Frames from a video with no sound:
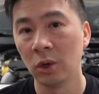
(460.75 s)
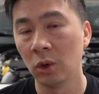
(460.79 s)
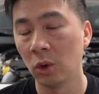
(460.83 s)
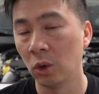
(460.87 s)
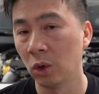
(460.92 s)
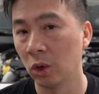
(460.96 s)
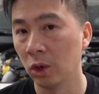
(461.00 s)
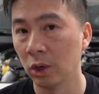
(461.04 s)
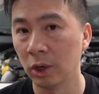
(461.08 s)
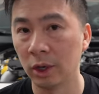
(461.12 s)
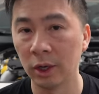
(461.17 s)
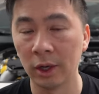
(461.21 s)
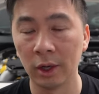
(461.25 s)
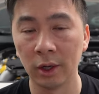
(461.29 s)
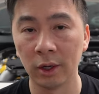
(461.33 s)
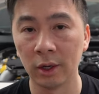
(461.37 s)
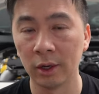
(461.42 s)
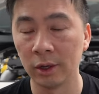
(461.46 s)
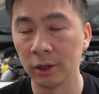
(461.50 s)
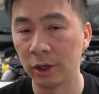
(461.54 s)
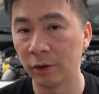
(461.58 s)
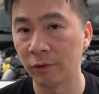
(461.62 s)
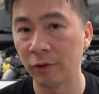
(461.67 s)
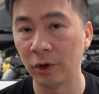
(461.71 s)
or
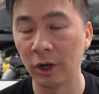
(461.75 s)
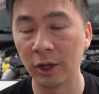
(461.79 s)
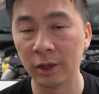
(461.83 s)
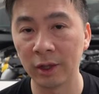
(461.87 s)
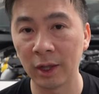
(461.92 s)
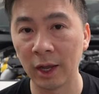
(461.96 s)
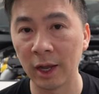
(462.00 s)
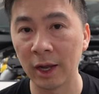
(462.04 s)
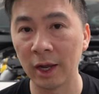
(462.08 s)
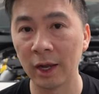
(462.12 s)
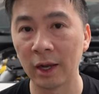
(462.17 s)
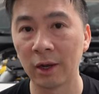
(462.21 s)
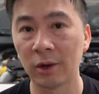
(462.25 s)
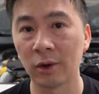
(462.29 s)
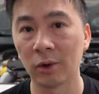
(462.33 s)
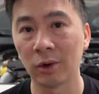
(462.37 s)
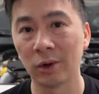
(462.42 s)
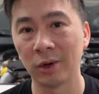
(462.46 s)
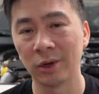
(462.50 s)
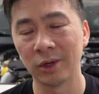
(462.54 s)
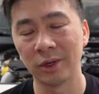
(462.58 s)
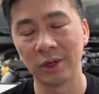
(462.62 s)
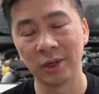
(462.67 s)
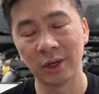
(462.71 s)
a different intake
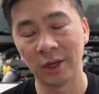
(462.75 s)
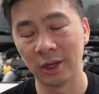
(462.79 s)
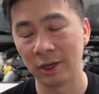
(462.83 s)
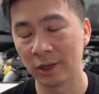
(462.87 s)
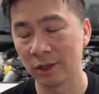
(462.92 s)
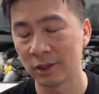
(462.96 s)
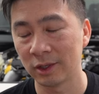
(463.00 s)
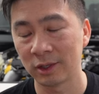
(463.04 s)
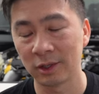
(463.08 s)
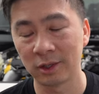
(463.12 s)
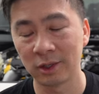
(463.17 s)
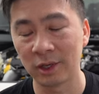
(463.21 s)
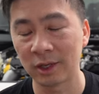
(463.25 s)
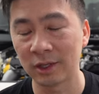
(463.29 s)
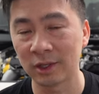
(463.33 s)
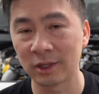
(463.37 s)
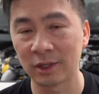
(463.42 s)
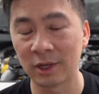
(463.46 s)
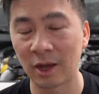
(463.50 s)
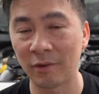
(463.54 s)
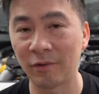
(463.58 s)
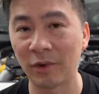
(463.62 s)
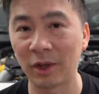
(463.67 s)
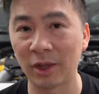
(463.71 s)
or it's just
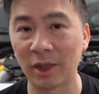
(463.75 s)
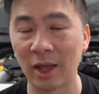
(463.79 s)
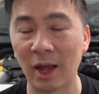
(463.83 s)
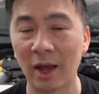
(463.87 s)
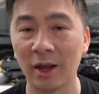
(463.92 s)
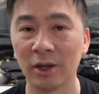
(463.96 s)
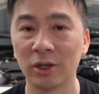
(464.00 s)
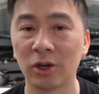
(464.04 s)
stuff like that.